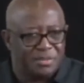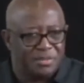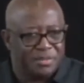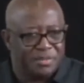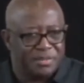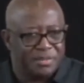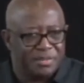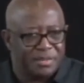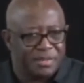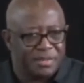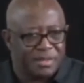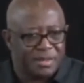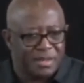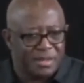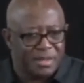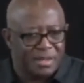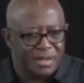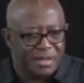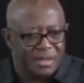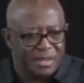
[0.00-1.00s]

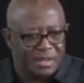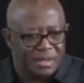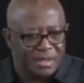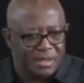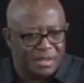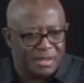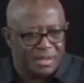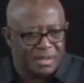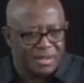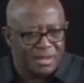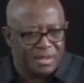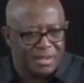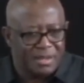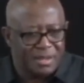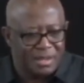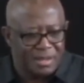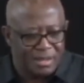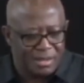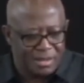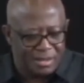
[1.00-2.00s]

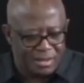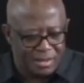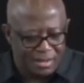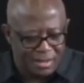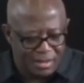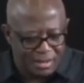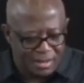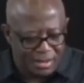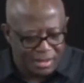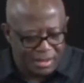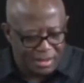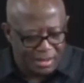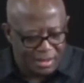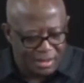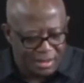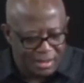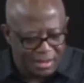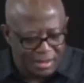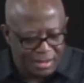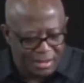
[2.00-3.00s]

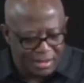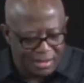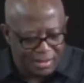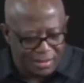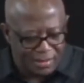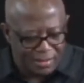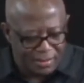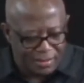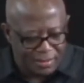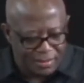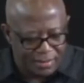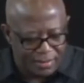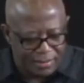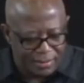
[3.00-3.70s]
(silence)